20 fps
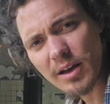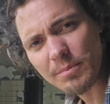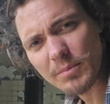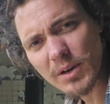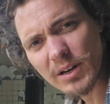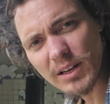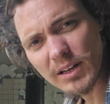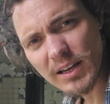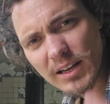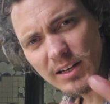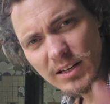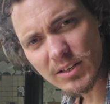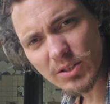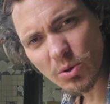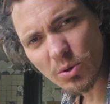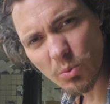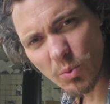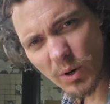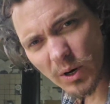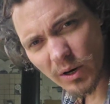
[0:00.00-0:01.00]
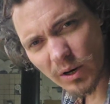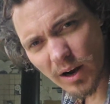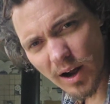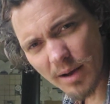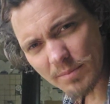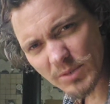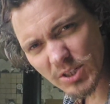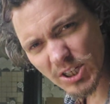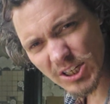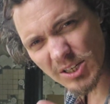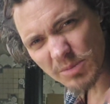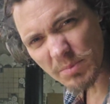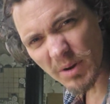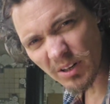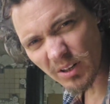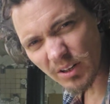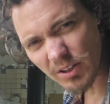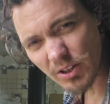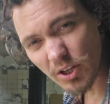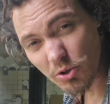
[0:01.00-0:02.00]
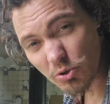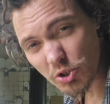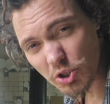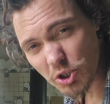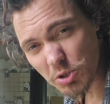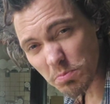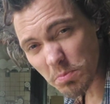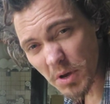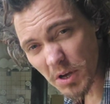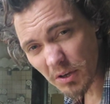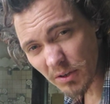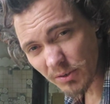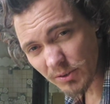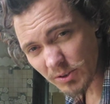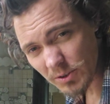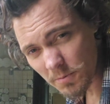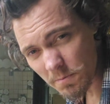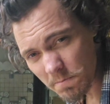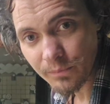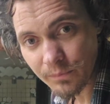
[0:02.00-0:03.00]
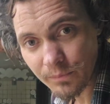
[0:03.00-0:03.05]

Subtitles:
I'm going to get it to where I'm smelling those smells.